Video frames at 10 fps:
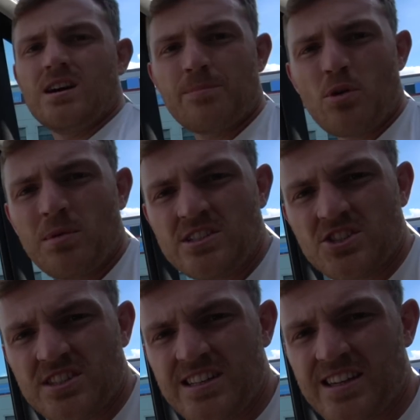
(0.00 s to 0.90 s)
I probably
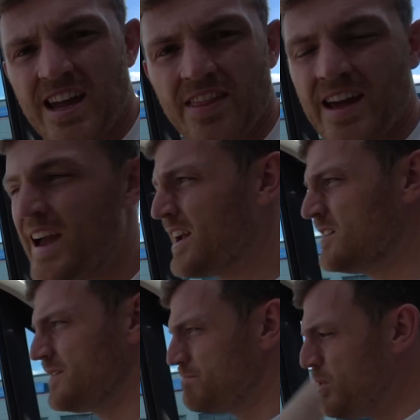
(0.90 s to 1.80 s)
just need to get the hang
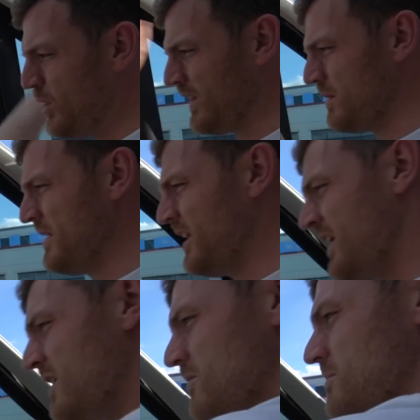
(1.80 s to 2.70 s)
of pulling them in and
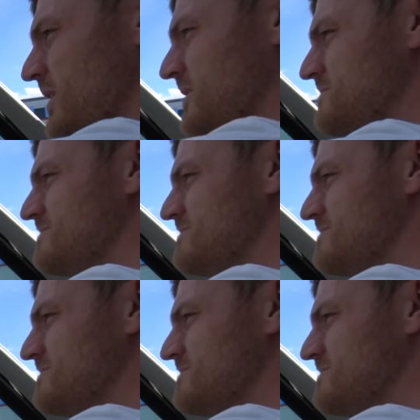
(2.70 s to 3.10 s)
out, but...